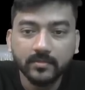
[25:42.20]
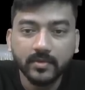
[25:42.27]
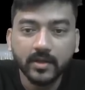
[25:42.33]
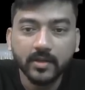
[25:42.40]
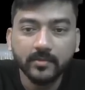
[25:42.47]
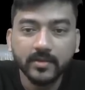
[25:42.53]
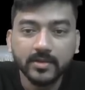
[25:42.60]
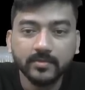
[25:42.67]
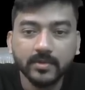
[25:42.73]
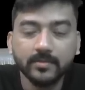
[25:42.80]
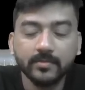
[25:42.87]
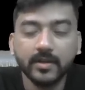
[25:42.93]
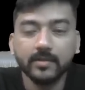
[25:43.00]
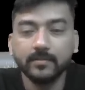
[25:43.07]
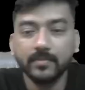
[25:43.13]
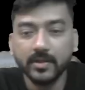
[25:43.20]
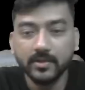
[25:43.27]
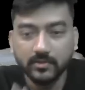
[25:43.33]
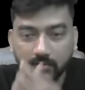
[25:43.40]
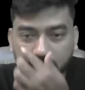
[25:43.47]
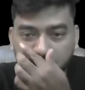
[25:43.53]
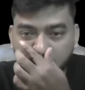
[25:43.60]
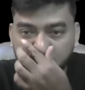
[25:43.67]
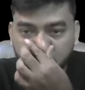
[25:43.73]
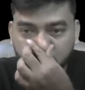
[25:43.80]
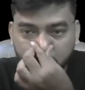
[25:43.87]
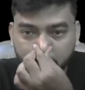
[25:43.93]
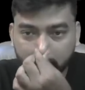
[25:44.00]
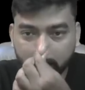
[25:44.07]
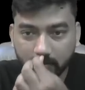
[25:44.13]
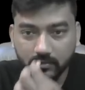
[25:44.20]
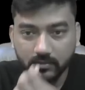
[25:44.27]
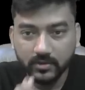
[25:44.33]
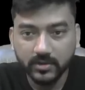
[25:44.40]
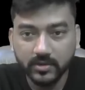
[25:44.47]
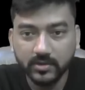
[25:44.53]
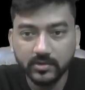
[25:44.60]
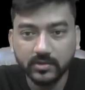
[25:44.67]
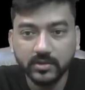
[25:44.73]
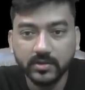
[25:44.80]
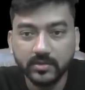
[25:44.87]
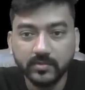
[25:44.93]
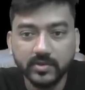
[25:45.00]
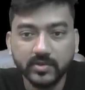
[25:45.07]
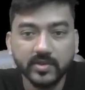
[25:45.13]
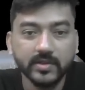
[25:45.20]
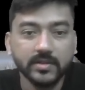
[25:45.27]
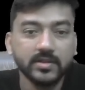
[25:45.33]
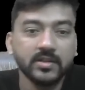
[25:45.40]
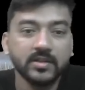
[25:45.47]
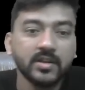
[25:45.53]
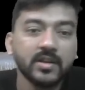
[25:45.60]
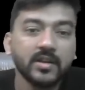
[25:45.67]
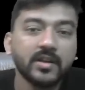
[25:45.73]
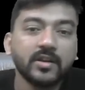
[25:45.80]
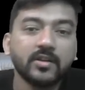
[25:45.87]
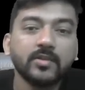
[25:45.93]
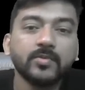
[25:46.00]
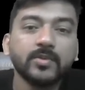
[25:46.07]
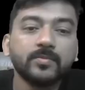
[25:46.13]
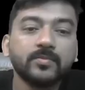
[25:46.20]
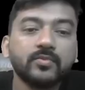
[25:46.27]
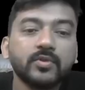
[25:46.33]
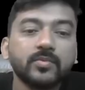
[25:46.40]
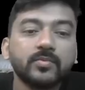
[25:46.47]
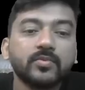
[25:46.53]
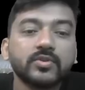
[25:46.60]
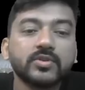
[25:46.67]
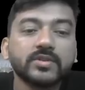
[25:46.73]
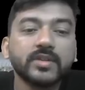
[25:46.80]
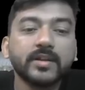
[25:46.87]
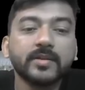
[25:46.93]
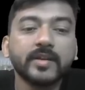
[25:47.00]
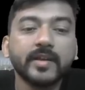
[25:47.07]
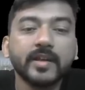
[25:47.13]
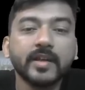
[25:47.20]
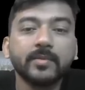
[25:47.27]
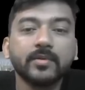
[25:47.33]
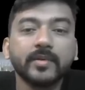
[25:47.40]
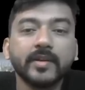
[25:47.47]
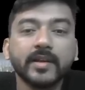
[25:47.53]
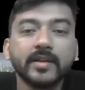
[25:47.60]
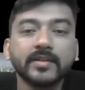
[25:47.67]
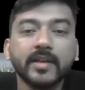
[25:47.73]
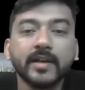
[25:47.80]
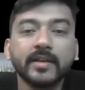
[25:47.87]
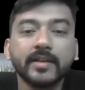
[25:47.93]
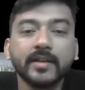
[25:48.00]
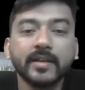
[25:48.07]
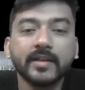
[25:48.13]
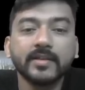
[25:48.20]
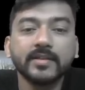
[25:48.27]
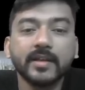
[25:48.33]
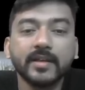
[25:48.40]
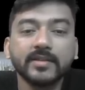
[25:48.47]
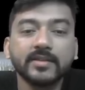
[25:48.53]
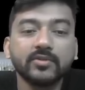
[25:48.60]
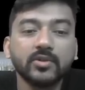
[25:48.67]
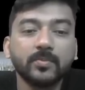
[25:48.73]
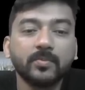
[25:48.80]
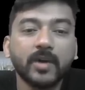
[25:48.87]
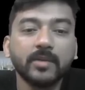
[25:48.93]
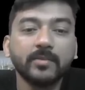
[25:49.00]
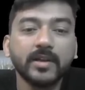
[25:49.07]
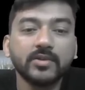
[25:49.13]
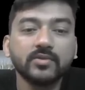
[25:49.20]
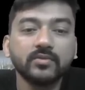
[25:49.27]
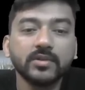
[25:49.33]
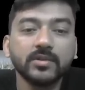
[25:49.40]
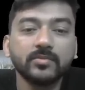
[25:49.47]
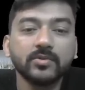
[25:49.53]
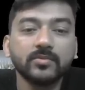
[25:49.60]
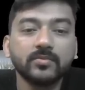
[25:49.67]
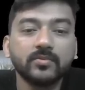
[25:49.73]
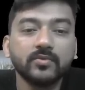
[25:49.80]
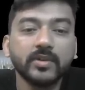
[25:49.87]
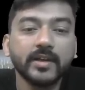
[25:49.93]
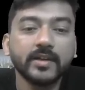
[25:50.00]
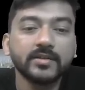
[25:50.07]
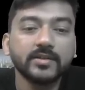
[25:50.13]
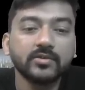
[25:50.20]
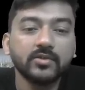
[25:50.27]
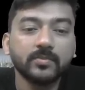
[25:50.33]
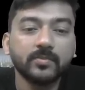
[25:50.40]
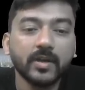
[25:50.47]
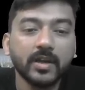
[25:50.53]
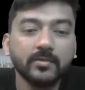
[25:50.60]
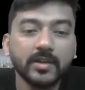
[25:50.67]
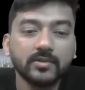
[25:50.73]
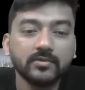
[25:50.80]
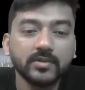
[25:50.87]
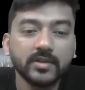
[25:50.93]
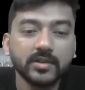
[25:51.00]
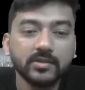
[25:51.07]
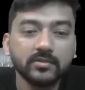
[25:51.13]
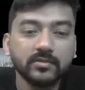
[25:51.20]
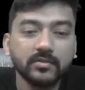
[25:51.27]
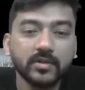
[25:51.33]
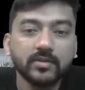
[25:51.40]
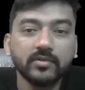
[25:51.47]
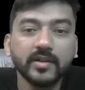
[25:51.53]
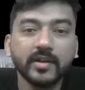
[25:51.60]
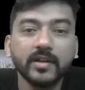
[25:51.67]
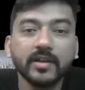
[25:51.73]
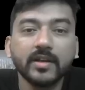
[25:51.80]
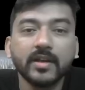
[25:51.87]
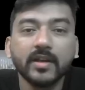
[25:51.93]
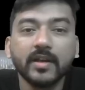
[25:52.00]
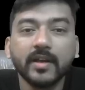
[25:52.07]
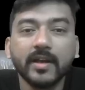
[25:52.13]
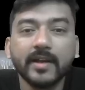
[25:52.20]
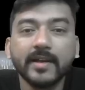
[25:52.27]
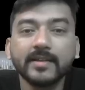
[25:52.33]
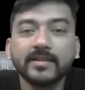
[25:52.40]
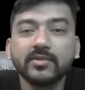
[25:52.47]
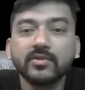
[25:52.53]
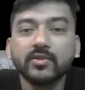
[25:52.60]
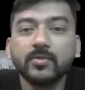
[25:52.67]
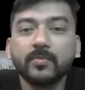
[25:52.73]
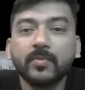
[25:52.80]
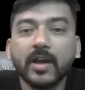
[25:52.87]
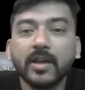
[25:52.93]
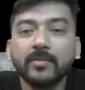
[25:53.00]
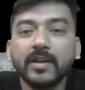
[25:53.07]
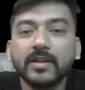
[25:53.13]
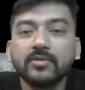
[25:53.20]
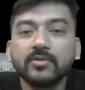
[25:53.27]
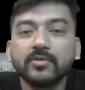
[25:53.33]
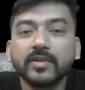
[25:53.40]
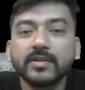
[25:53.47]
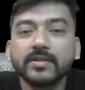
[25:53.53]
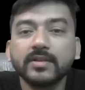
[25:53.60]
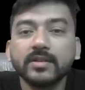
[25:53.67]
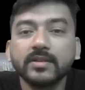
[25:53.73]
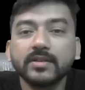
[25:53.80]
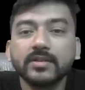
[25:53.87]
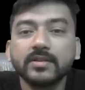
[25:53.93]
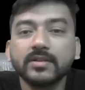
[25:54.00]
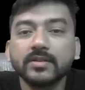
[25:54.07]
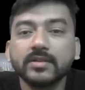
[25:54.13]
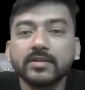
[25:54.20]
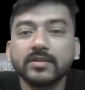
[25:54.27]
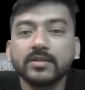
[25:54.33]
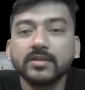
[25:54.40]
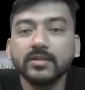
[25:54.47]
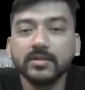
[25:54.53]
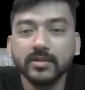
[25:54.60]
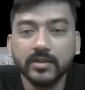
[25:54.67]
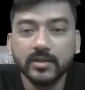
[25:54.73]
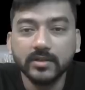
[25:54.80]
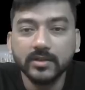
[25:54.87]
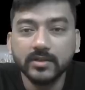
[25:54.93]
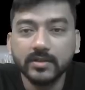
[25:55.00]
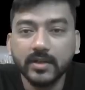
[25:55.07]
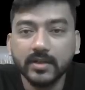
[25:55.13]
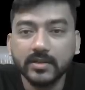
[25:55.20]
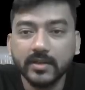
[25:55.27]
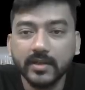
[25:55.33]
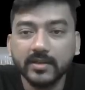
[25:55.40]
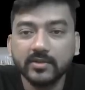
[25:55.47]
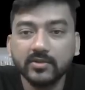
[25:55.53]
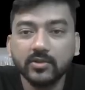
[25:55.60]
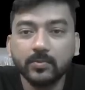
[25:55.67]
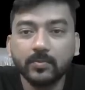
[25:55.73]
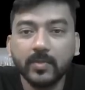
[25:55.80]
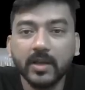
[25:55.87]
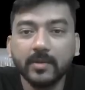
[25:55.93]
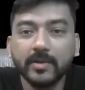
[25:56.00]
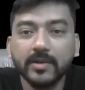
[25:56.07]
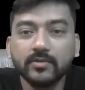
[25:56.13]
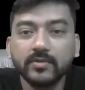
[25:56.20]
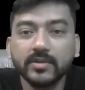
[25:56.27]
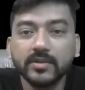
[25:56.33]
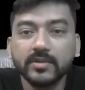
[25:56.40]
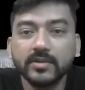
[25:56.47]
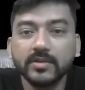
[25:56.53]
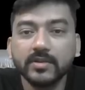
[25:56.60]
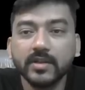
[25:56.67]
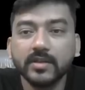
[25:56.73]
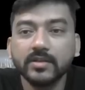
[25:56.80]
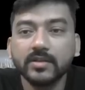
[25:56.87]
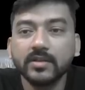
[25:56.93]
5x by 5 plus dot dot. This is, now if we put both sides, if x is equal to pi by 2, if you put x is equal to pi by 2, then what we will get? At x is equal to pi by 2, you can see this is in this range, x is equal to pi by 2 is in this range.